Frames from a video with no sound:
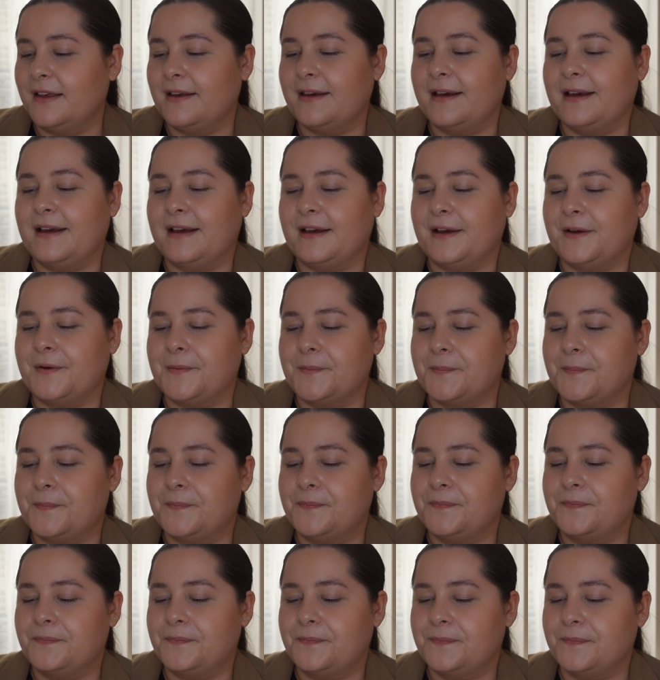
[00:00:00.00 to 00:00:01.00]

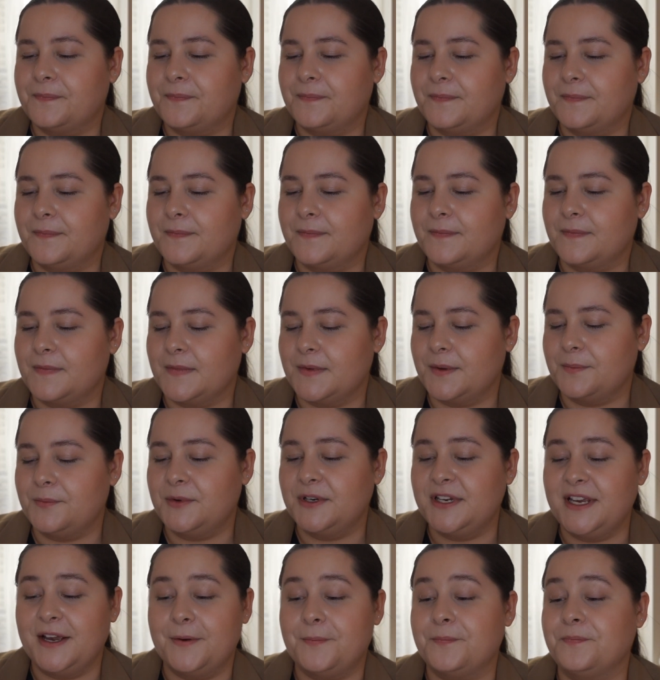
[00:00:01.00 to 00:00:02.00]

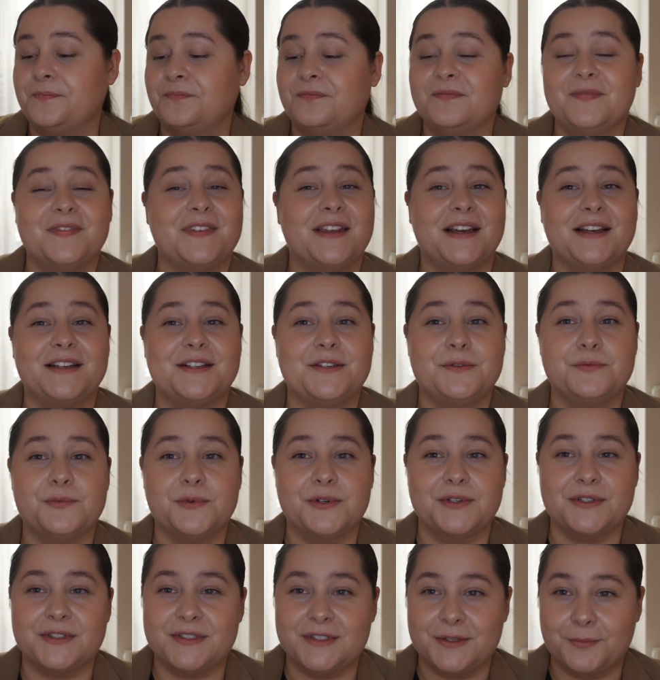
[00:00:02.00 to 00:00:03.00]
But yeah, that
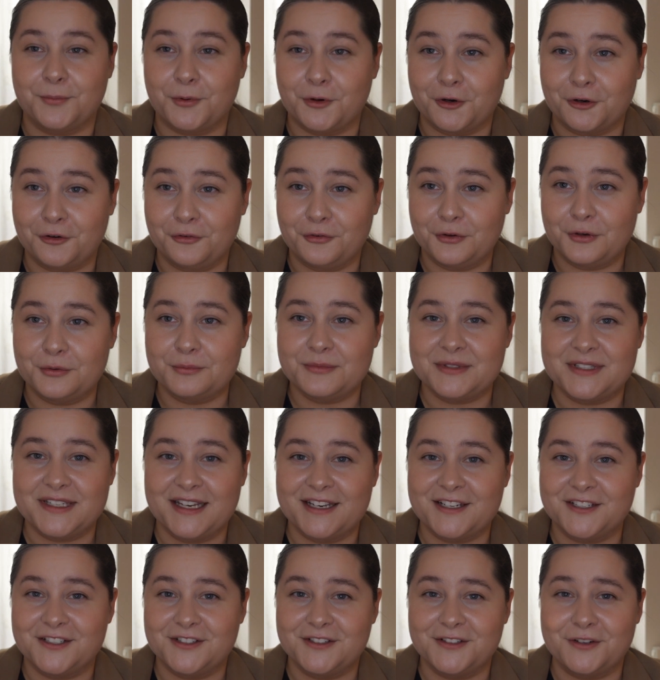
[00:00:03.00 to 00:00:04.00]
was the perfume
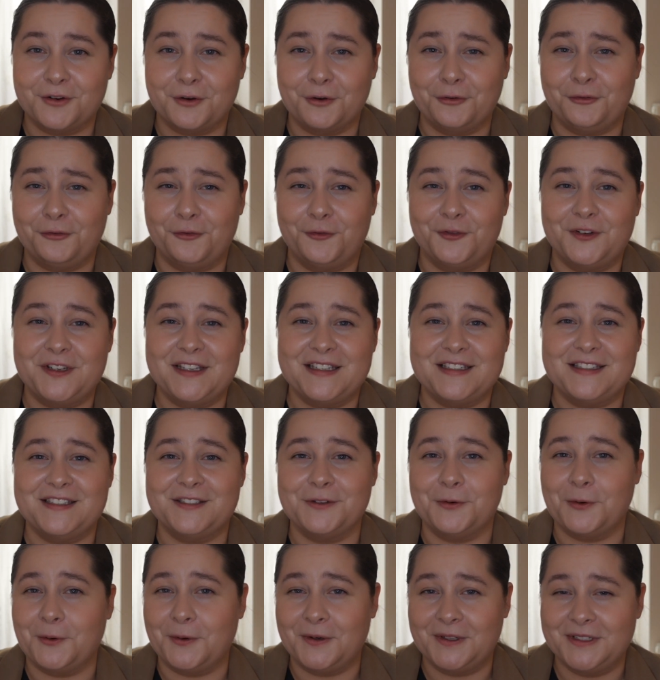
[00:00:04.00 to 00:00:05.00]
section of this
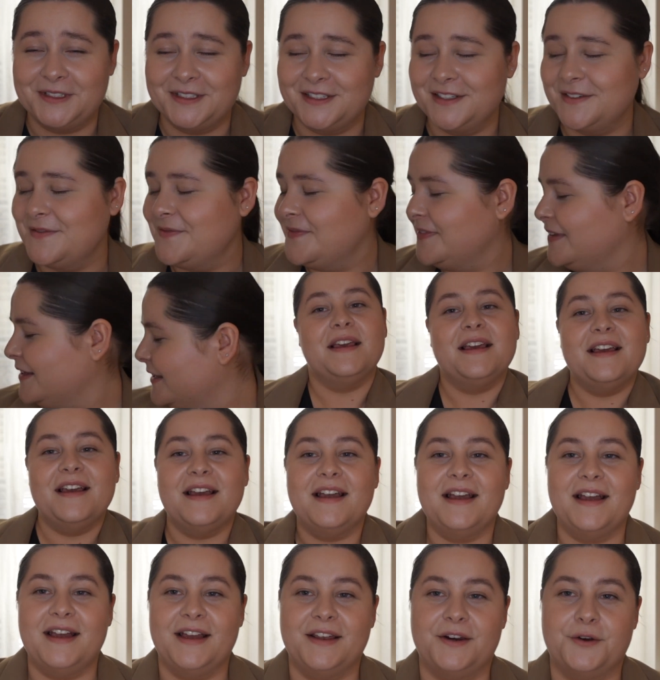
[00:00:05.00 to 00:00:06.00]
haul.
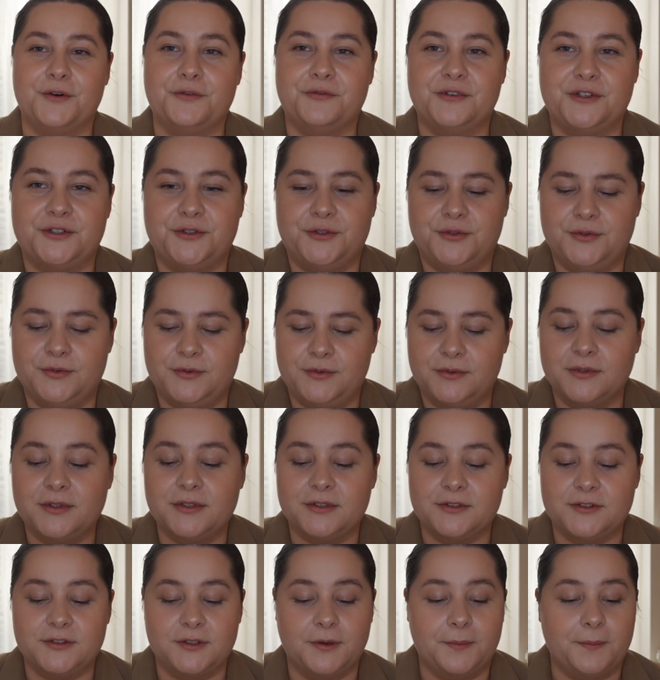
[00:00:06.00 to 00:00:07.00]
And over to
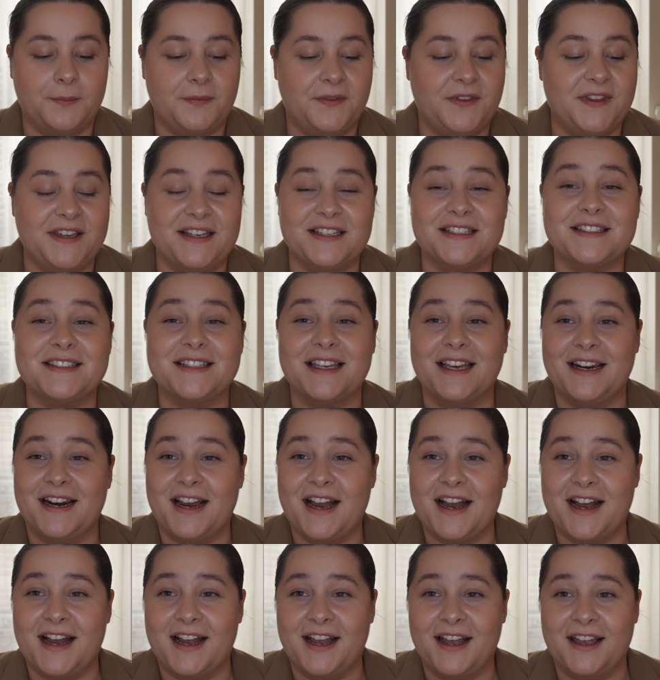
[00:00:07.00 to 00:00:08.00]
some things that
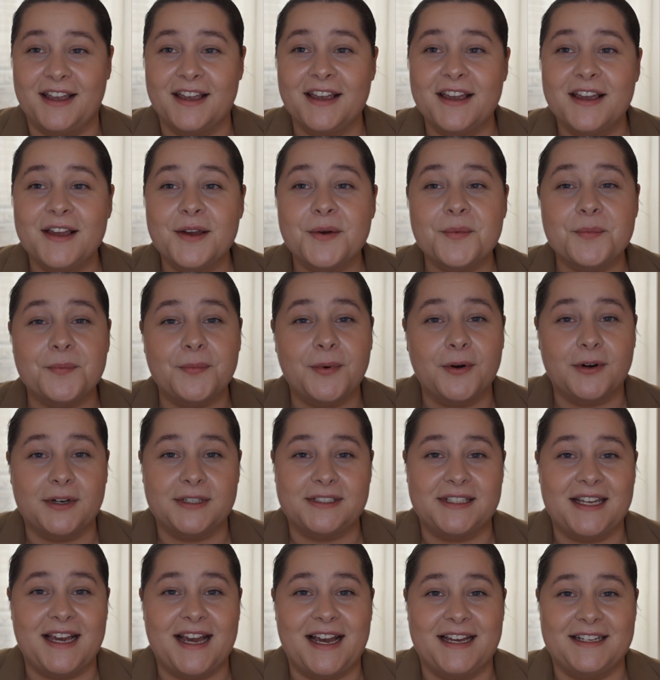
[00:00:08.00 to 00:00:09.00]
I
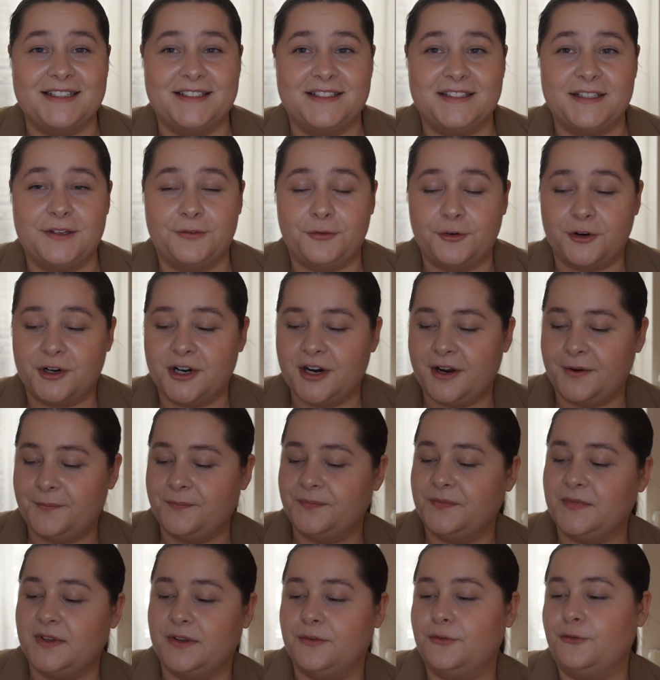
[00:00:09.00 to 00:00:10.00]
bought at Sephora.
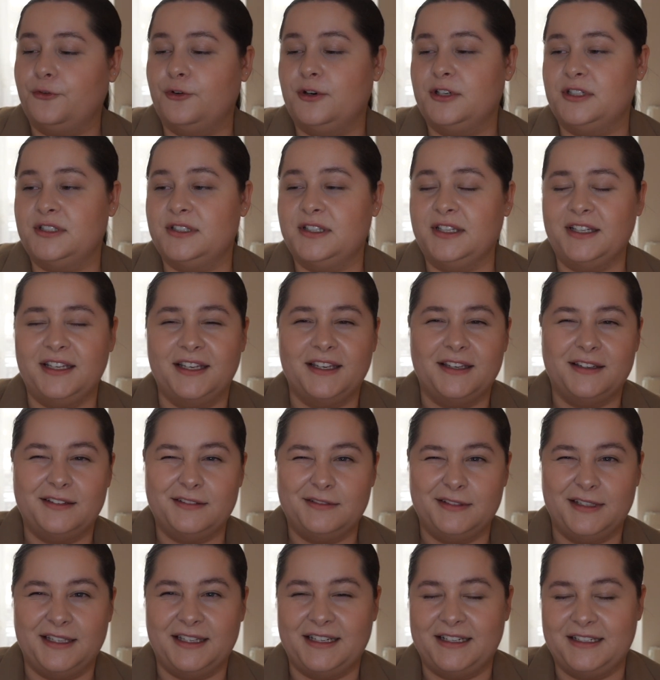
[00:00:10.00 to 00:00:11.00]
Firstly,
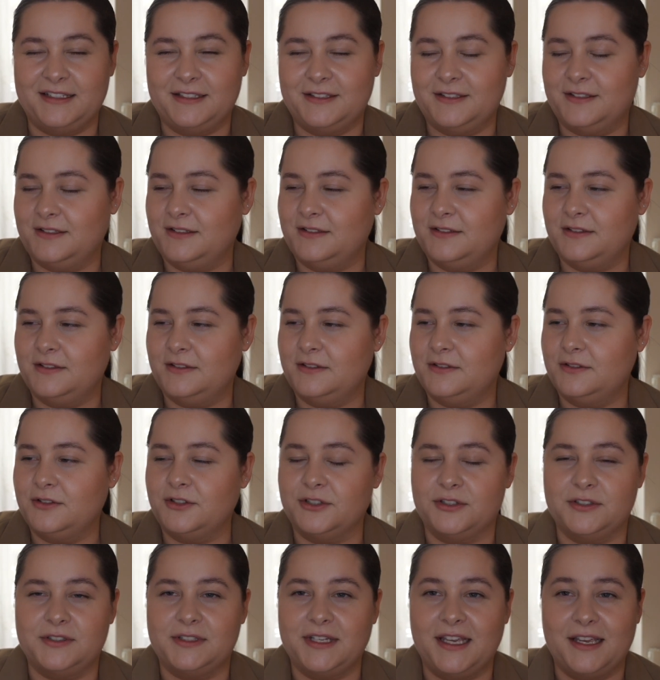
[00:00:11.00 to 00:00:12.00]
it is
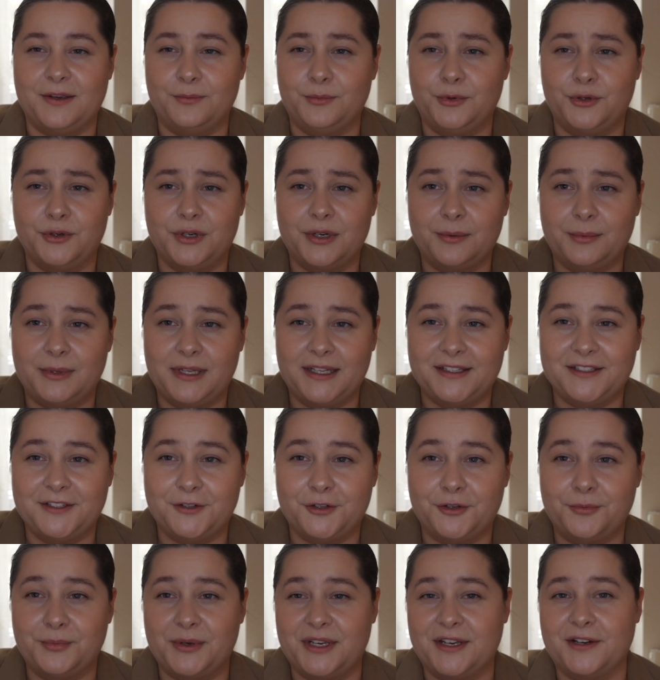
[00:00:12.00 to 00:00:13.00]
just a beauty
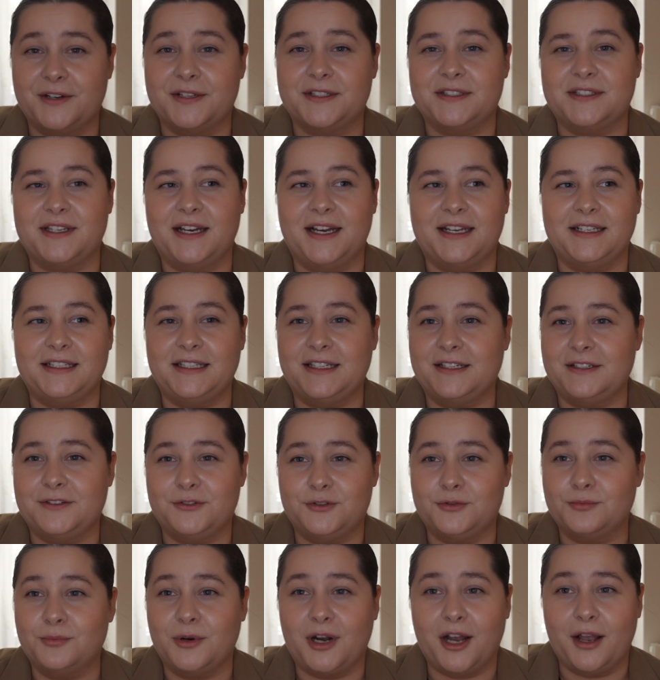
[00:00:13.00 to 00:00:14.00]
blender, because I needed
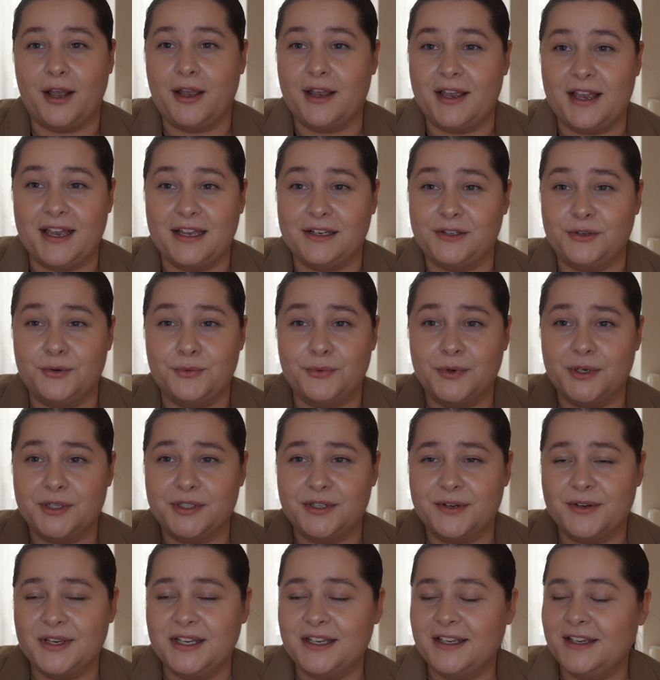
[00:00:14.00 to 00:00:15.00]
to buy a new
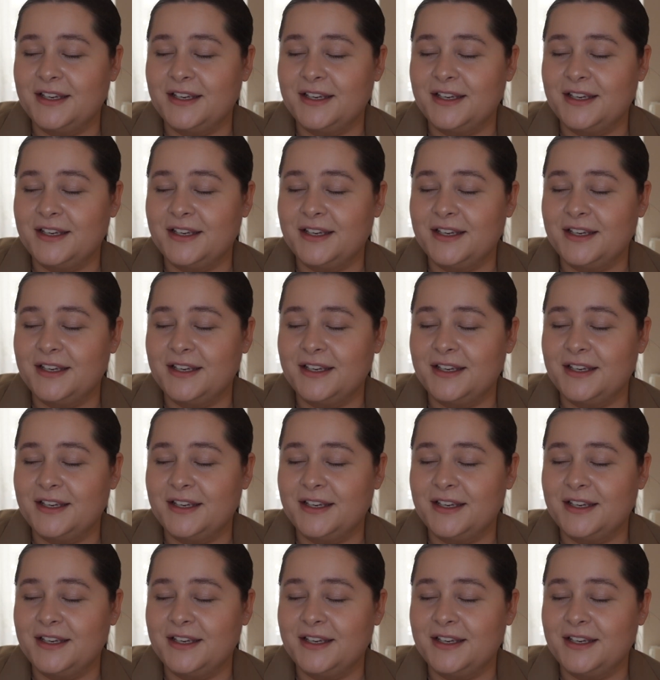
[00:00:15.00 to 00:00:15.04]
one.